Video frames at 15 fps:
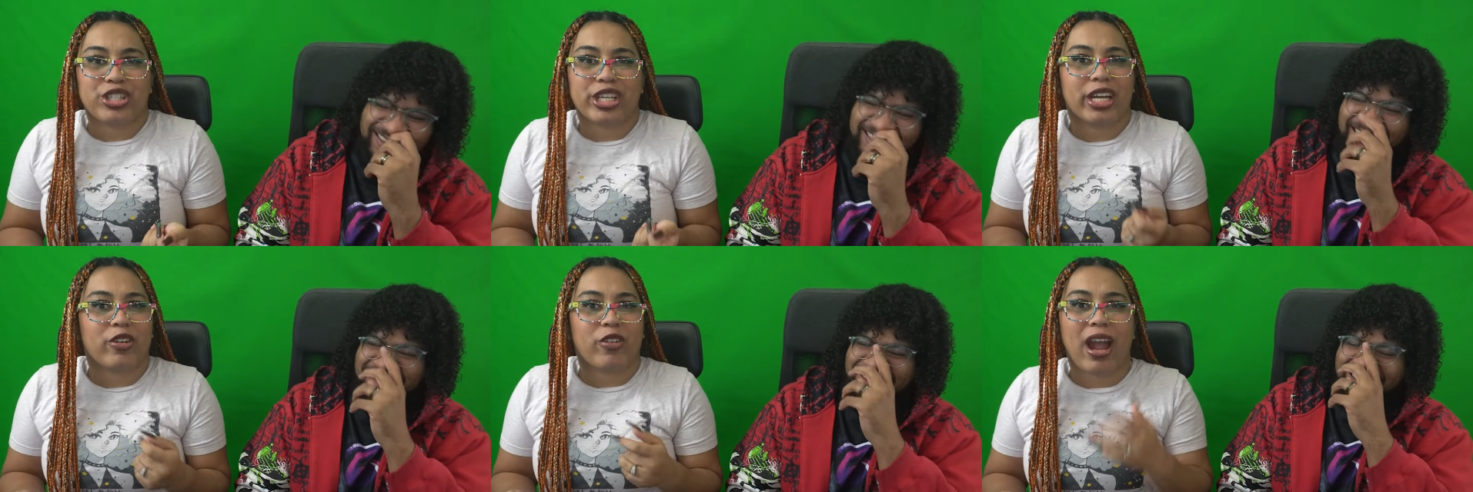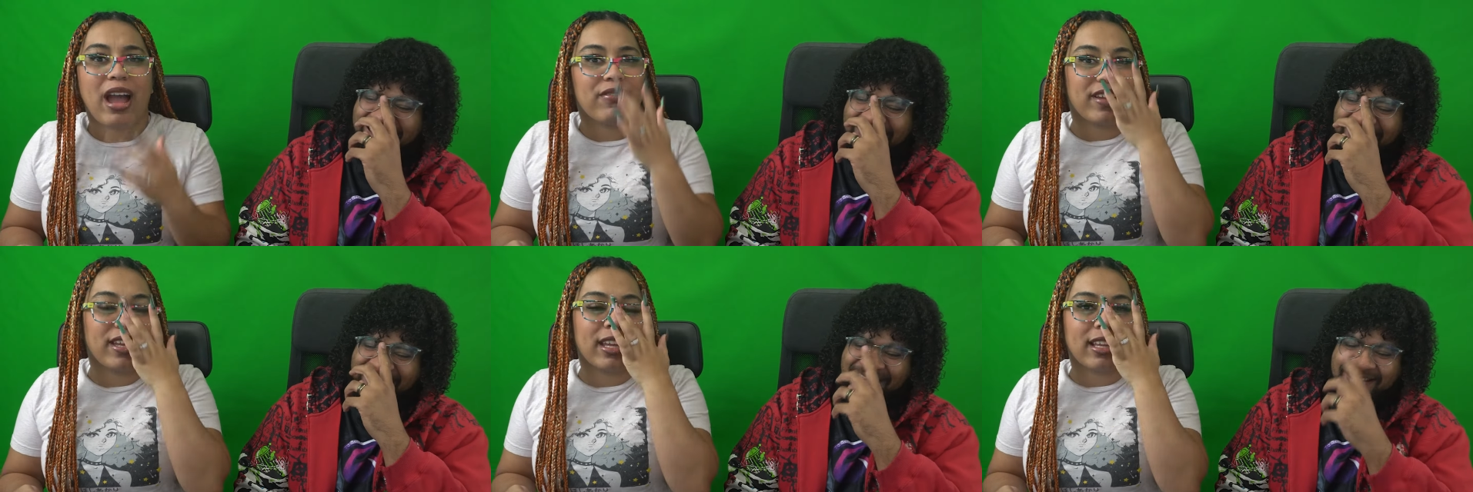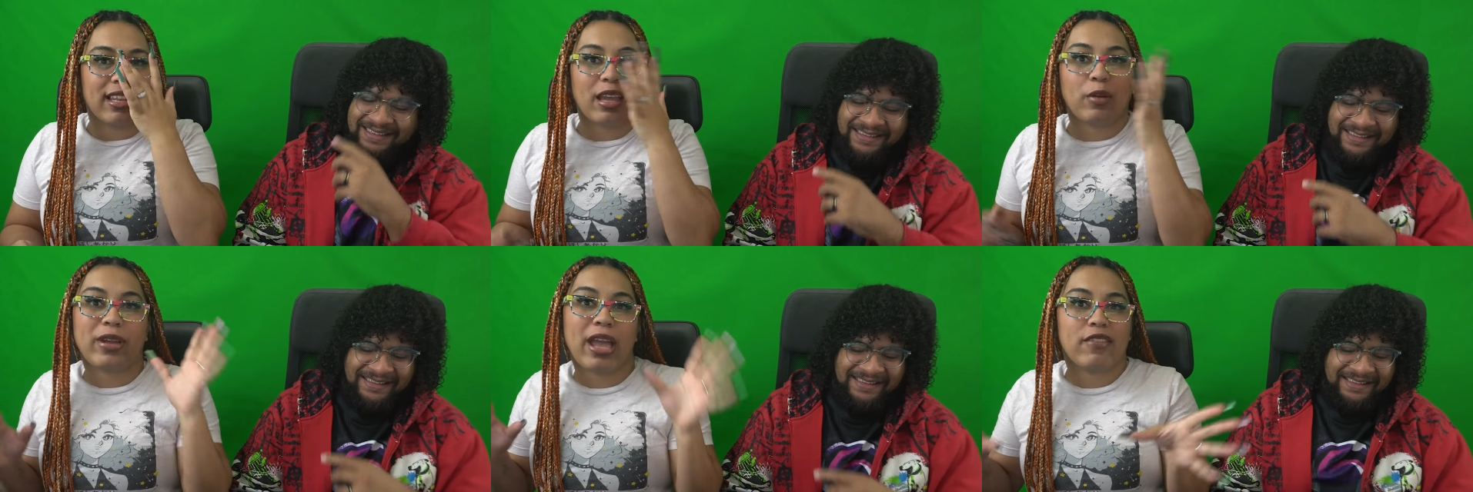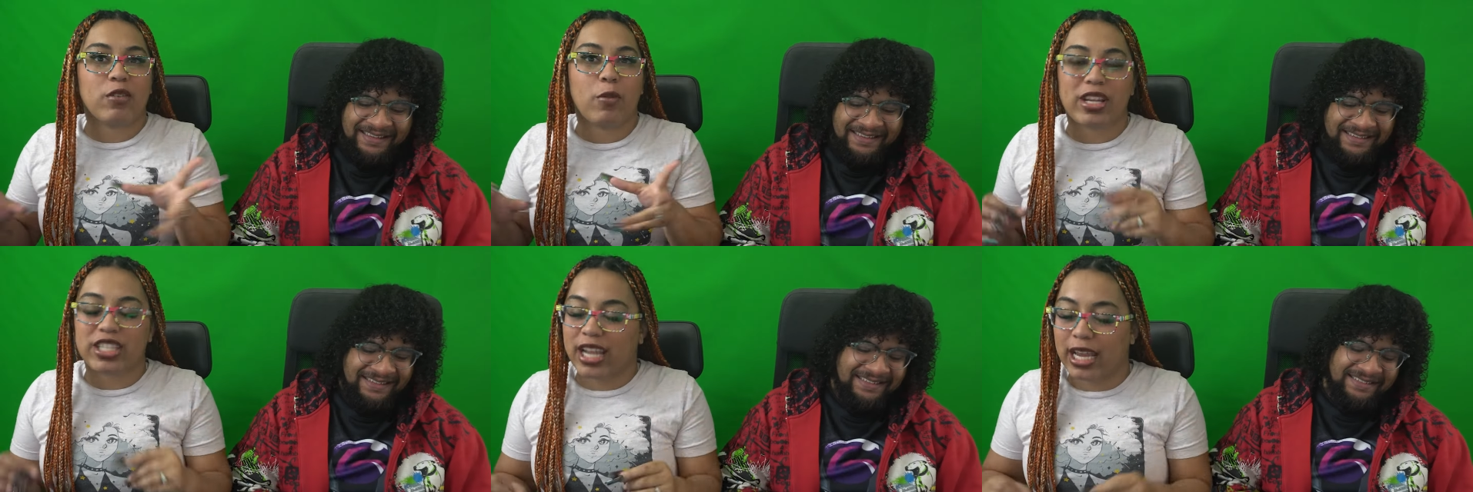Speaker 1: Geographic. Like, we haven't
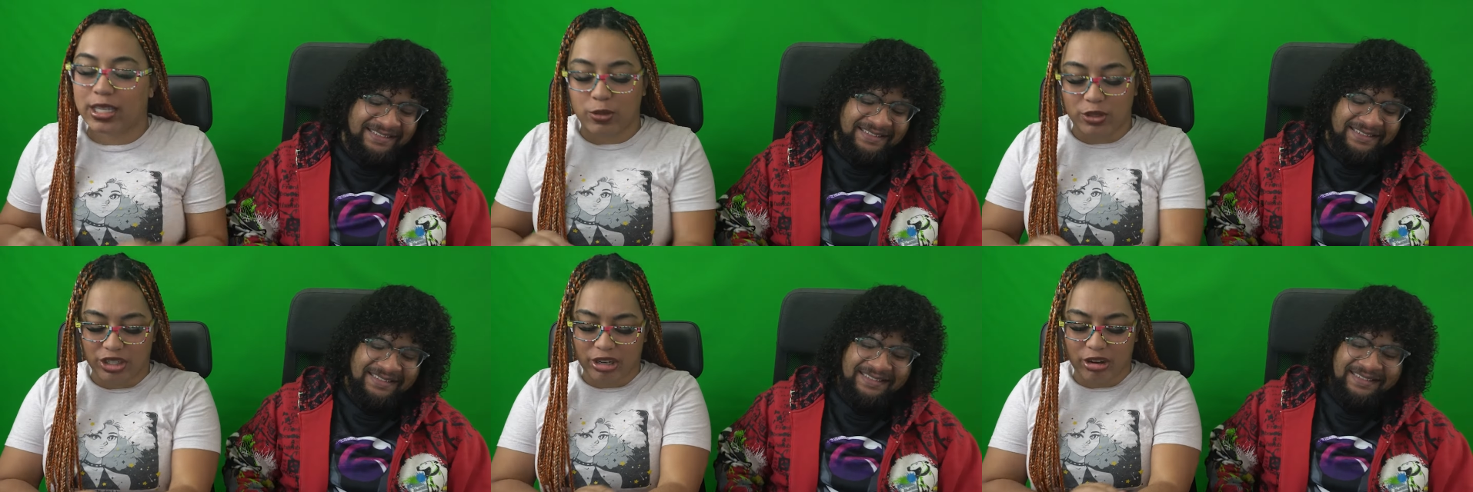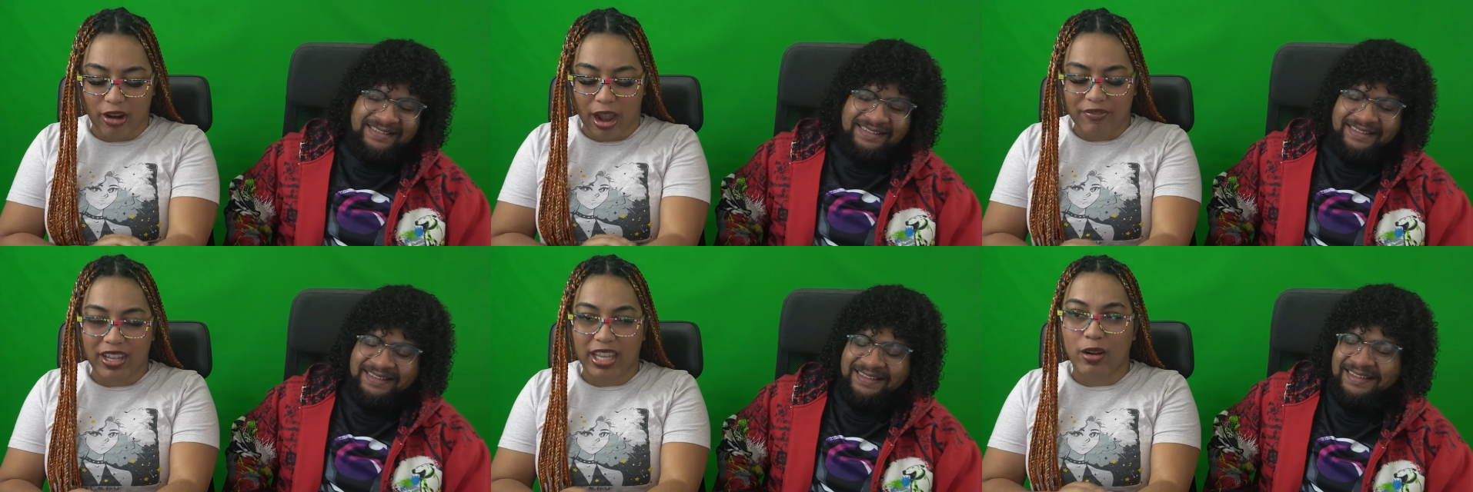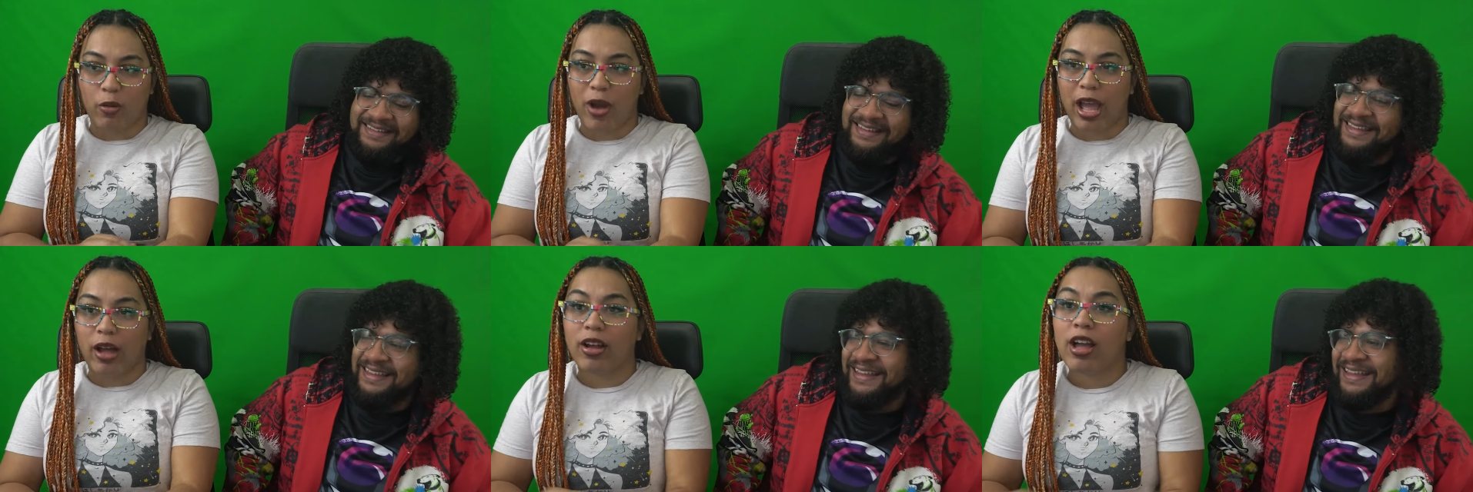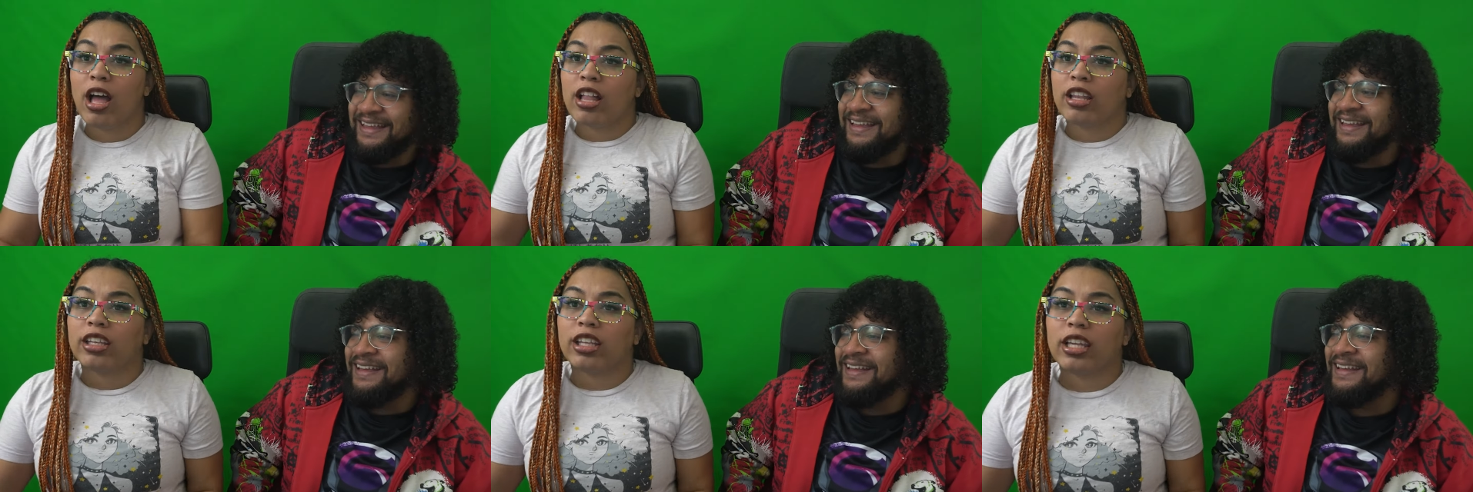watched Casual Geographic in a while.
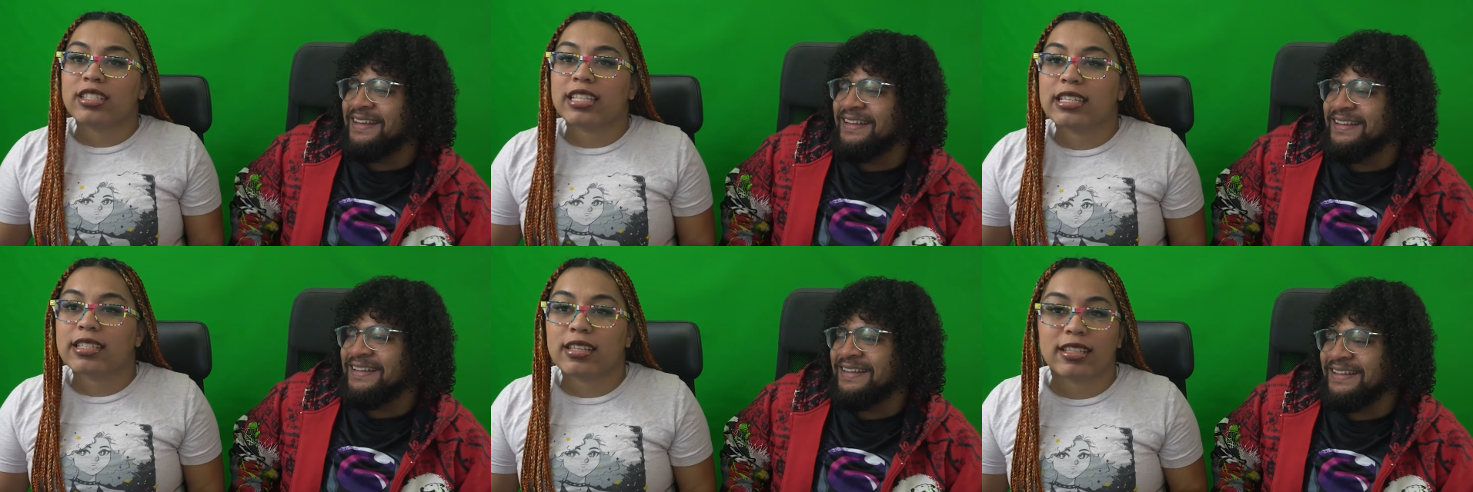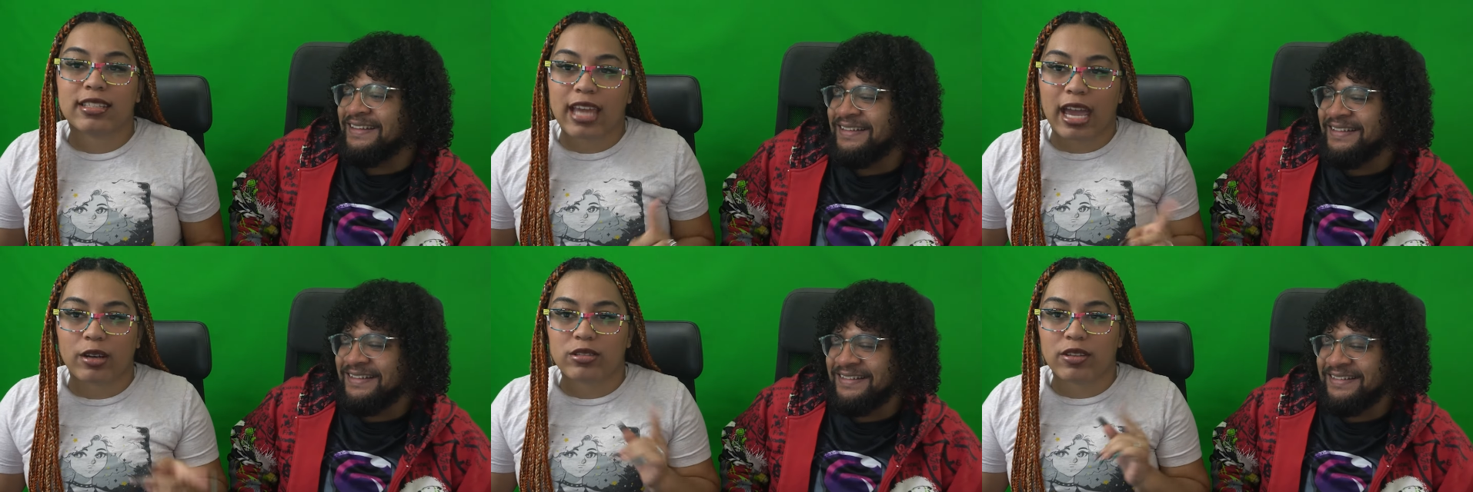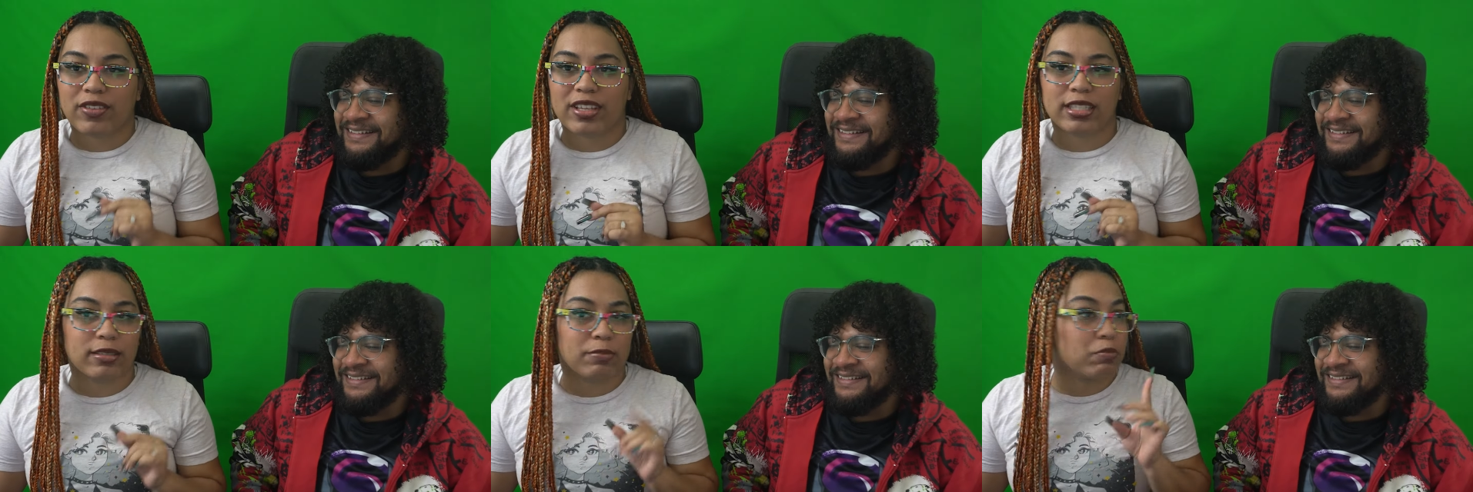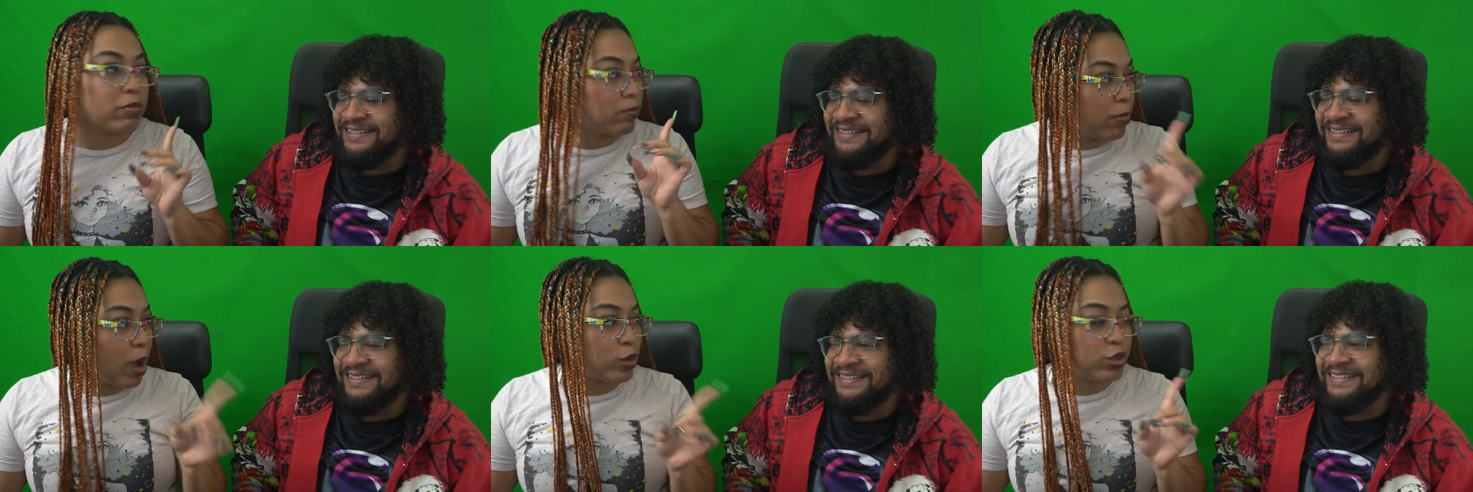Listen to the titles of his
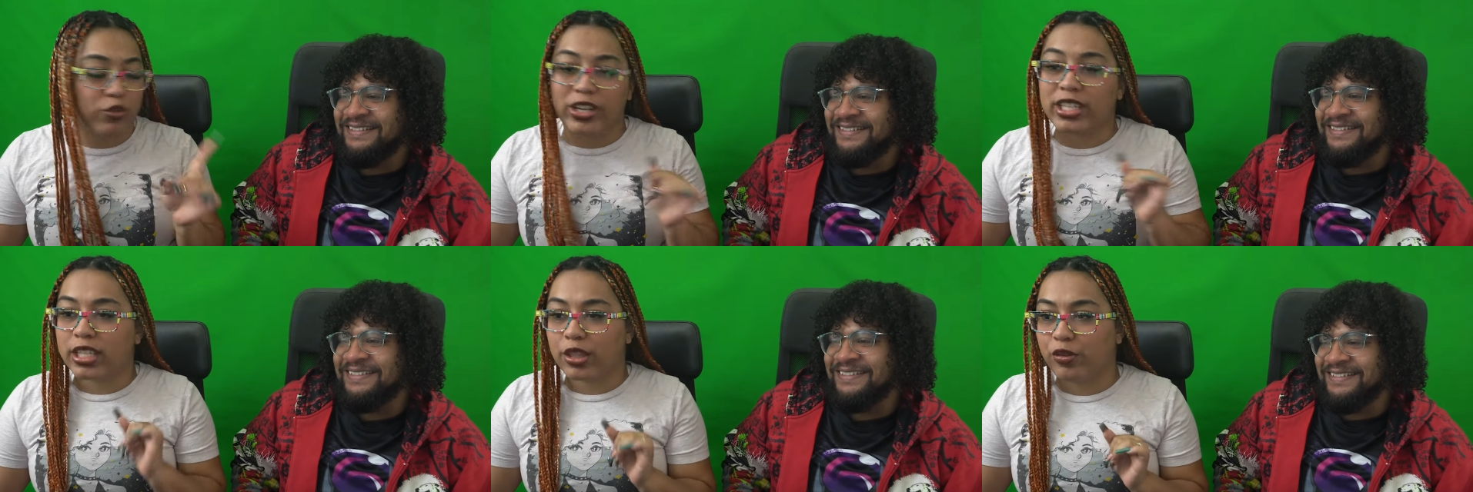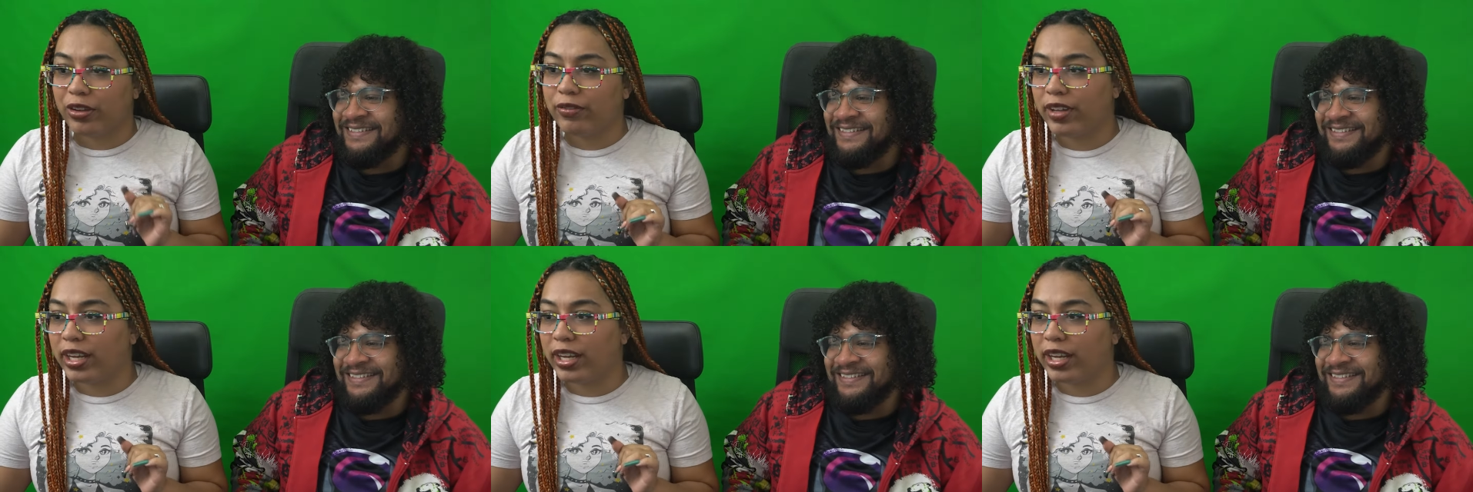most recent three